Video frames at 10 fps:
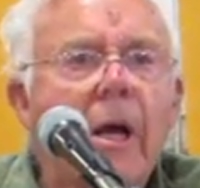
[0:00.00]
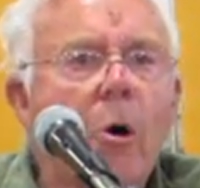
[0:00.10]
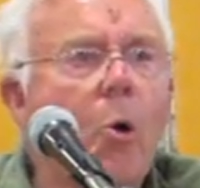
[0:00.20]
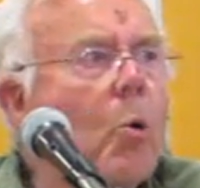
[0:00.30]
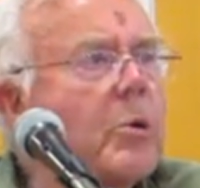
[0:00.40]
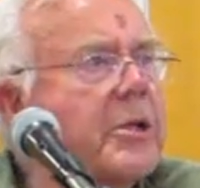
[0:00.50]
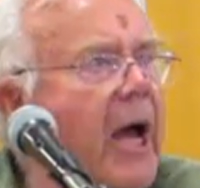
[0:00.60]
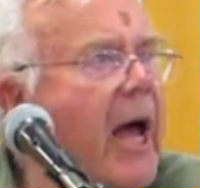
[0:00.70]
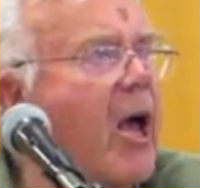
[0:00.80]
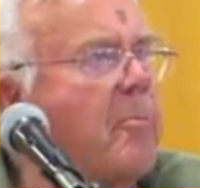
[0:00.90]

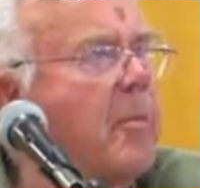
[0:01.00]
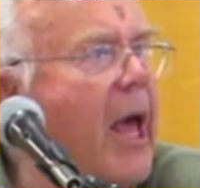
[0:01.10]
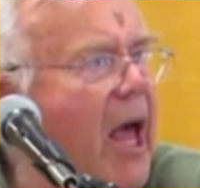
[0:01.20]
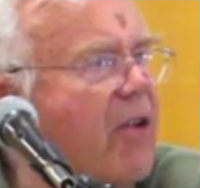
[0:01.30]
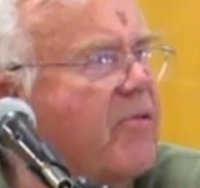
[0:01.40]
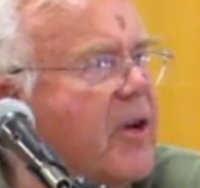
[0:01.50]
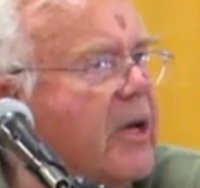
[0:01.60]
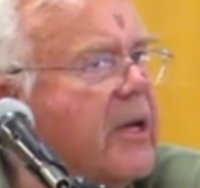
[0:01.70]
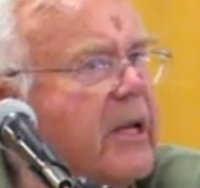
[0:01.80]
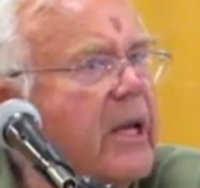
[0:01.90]
old-time
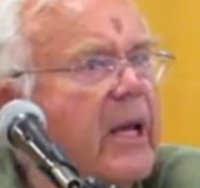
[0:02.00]
advocate,